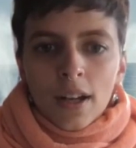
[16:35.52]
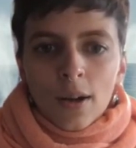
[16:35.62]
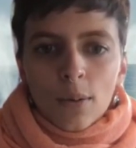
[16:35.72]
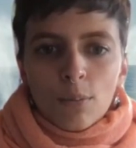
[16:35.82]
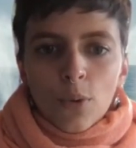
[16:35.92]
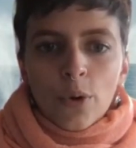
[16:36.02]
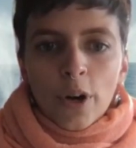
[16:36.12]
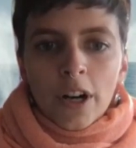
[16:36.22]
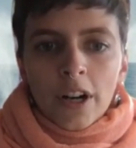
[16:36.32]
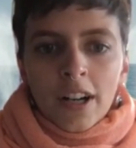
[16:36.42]

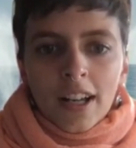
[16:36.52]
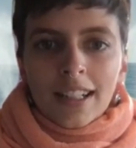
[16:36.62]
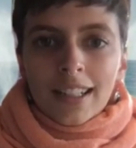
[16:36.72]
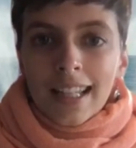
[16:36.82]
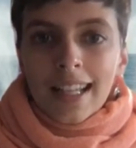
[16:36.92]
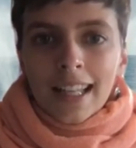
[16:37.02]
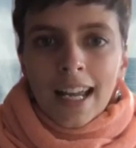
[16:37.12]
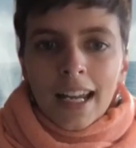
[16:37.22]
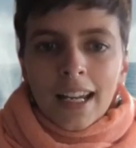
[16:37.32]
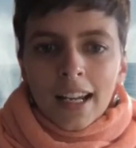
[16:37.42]
more
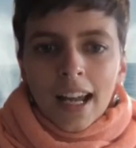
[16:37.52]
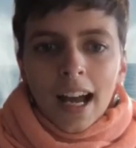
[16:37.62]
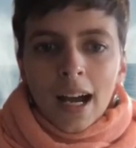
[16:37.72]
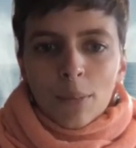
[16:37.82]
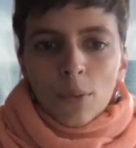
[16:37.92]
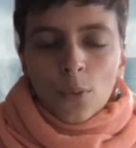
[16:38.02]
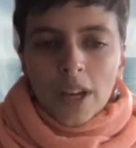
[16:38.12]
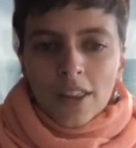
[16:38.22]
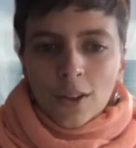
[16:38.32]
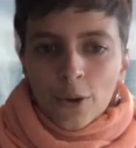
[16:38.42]
clearly
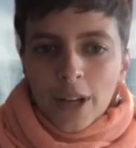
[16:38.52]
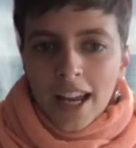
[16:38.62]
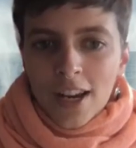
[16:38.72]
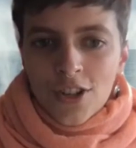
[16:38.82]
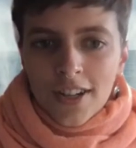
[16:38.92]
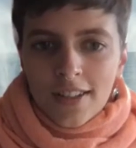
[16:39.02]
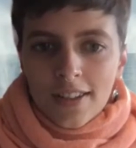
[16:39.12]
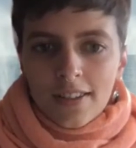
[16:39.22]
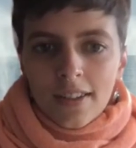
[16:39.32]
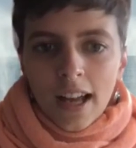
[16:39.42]
where the location is,